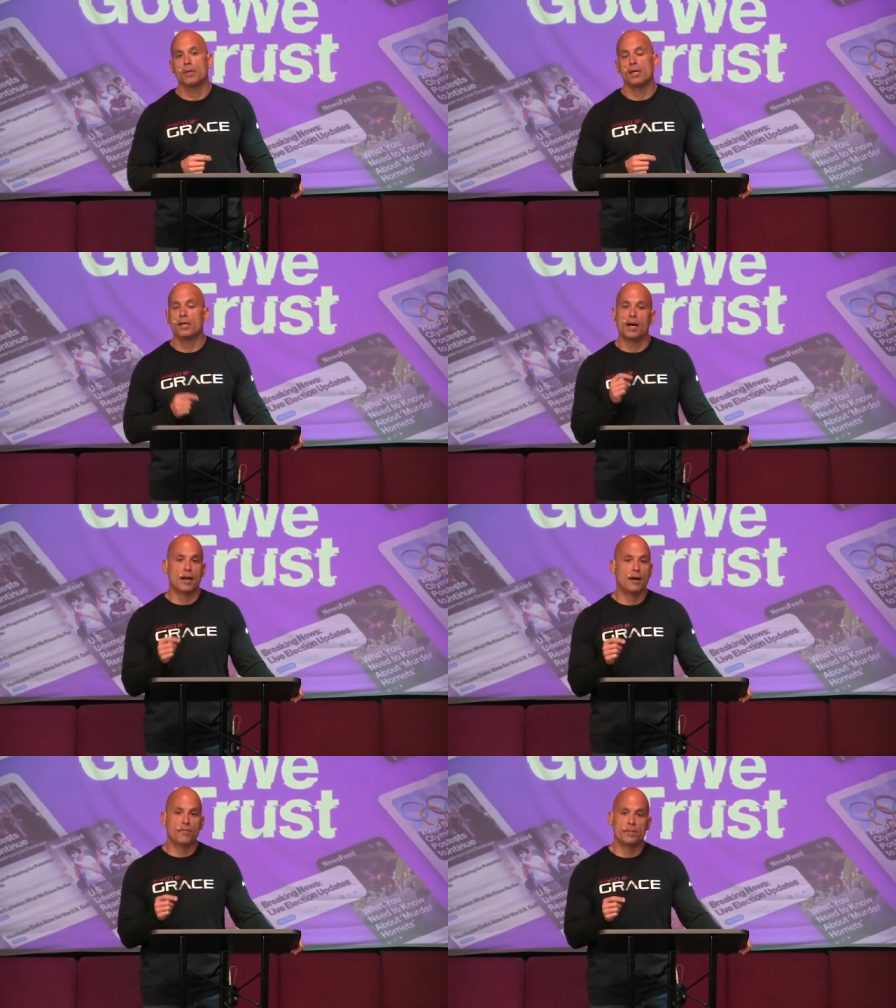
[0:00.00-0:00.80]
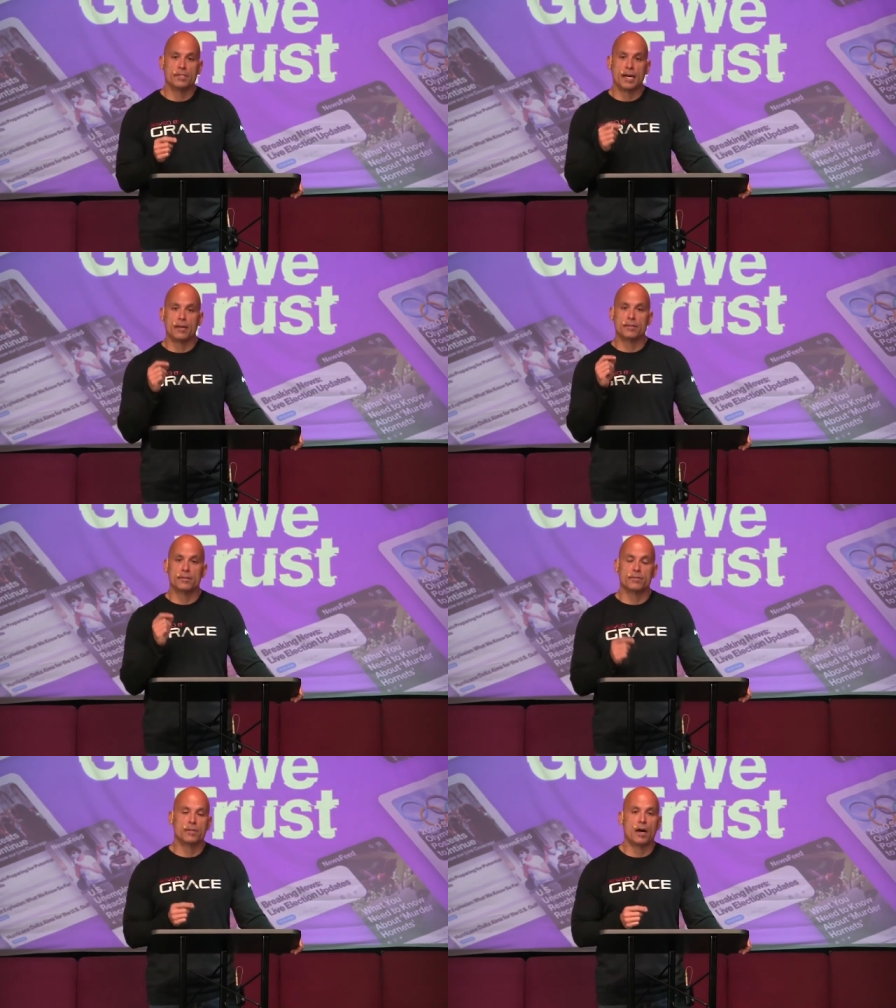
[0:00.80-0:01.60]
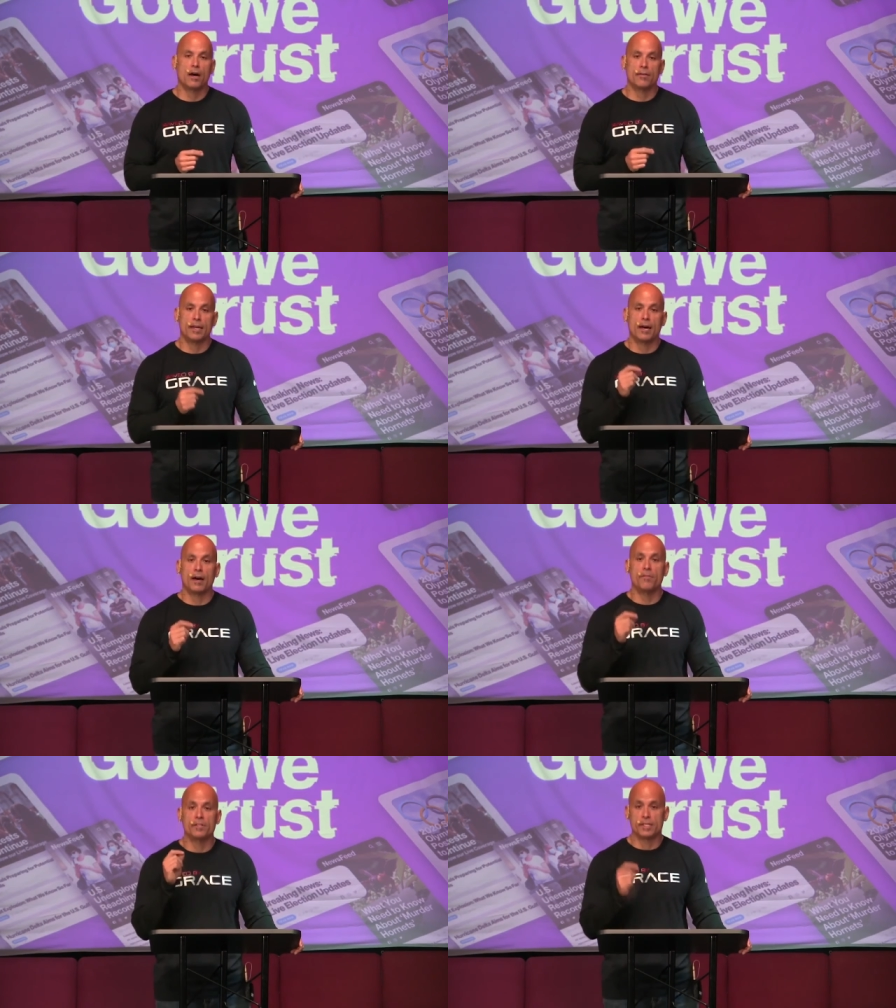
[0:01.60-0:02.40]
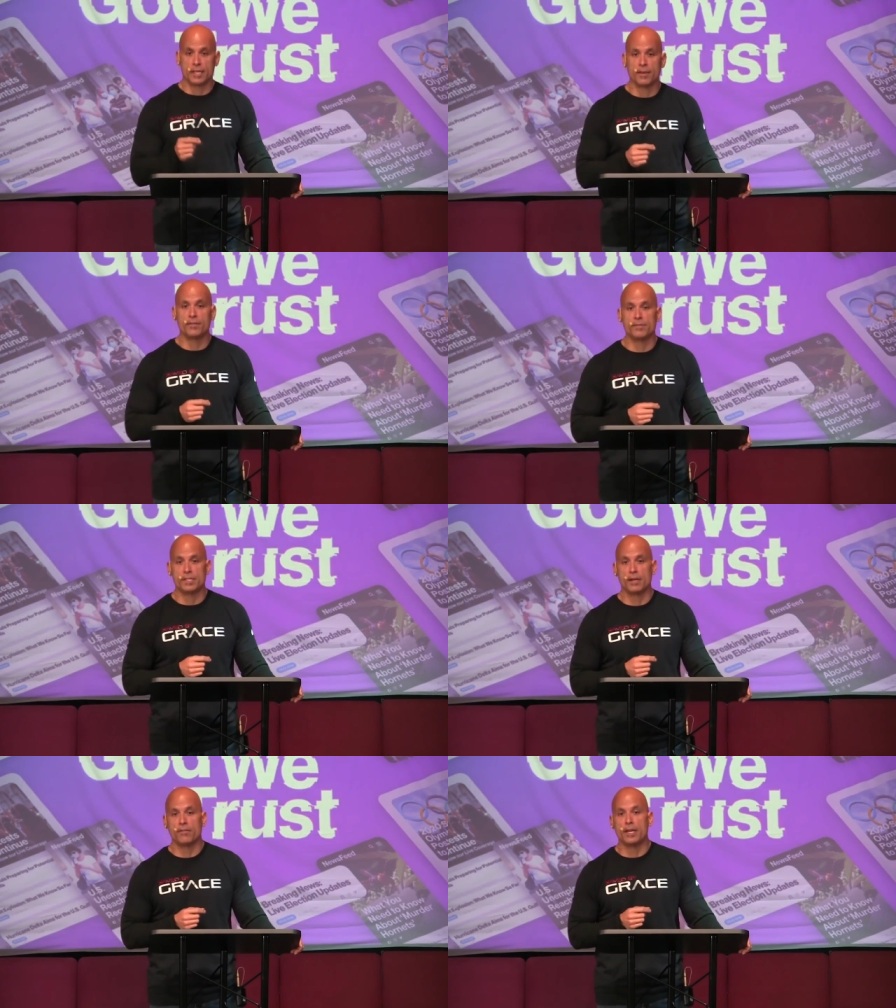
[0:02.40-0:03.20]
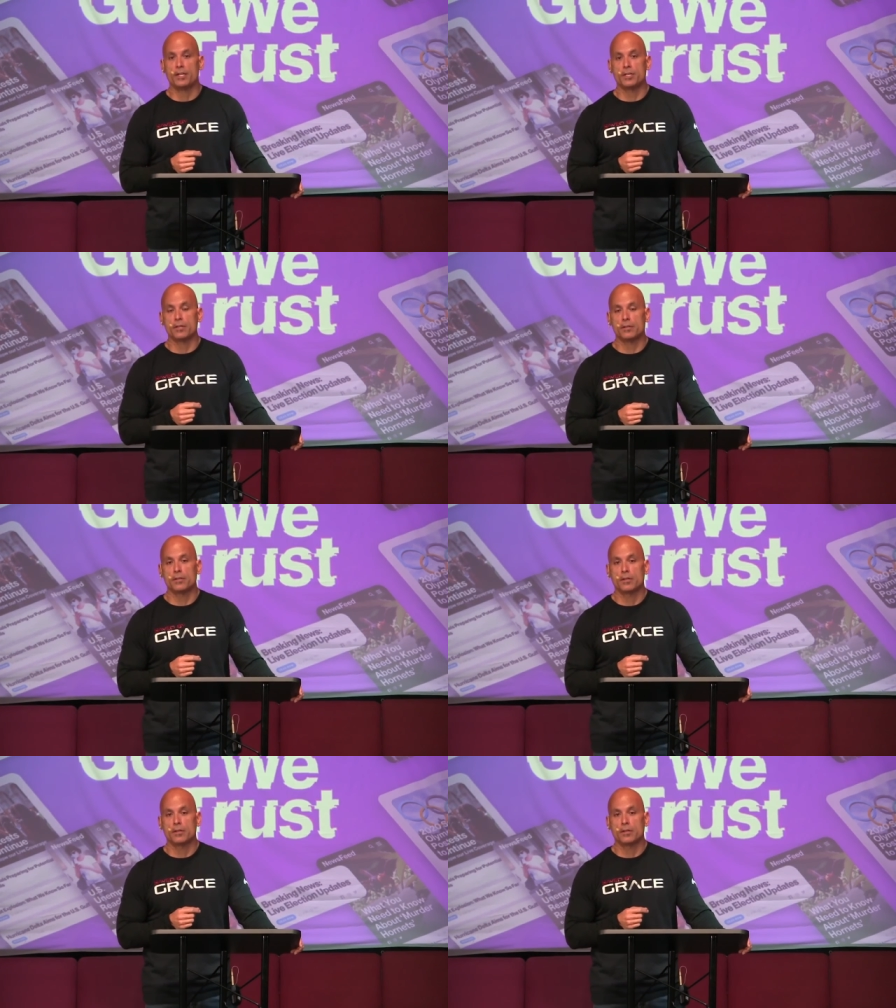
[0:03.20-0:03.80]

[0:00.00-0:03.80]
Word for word: And God offers that uh, offers the gift of salvation.